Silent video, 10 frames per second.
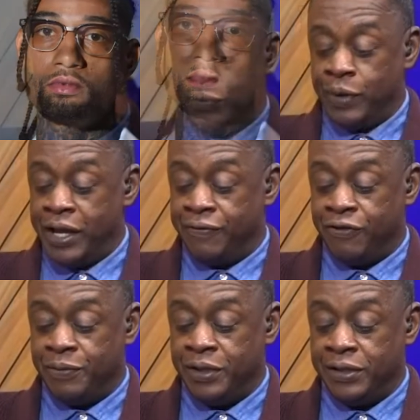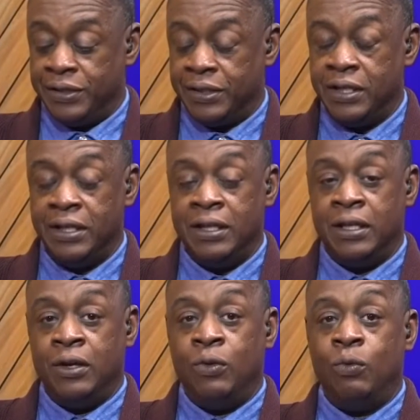away from his
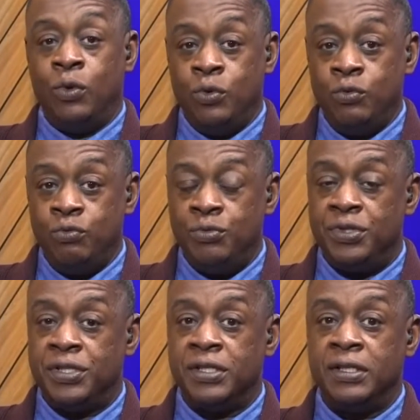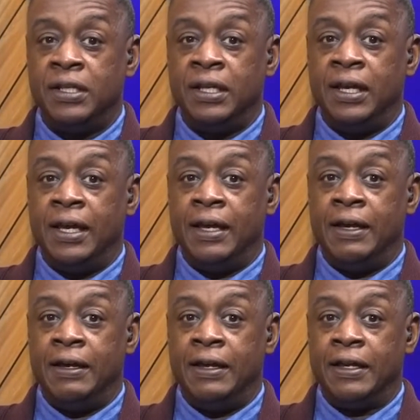wounds,
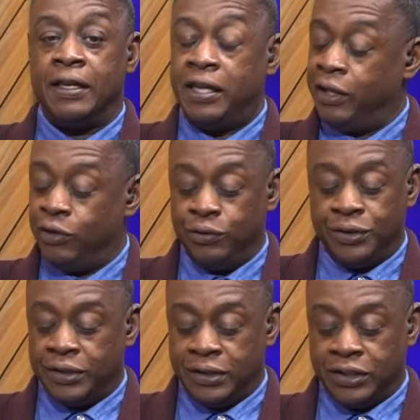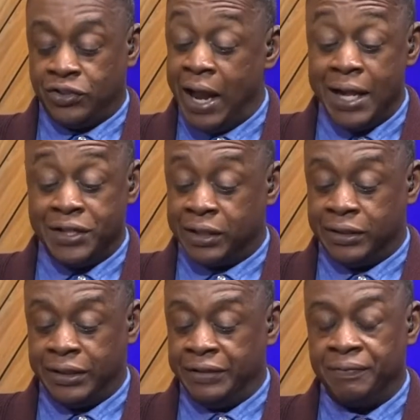killed
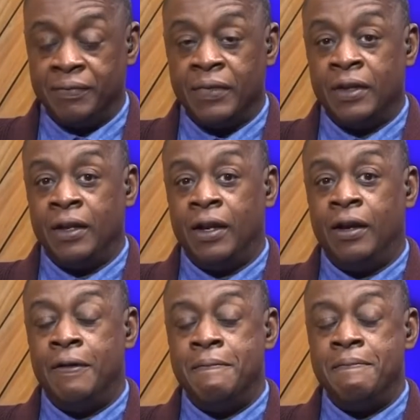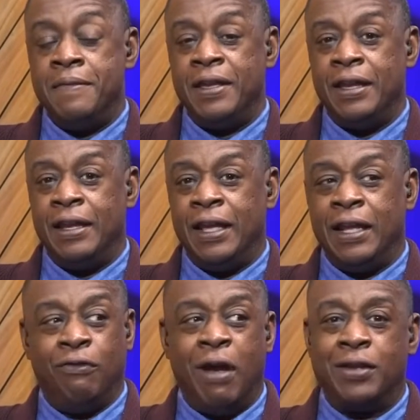tragically in a
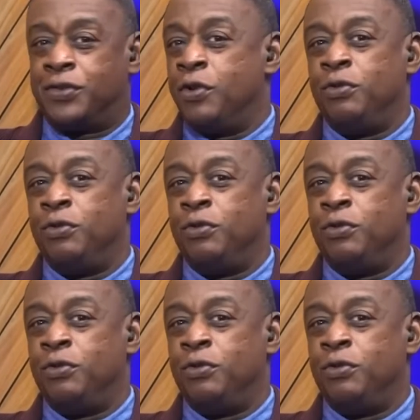Roscoe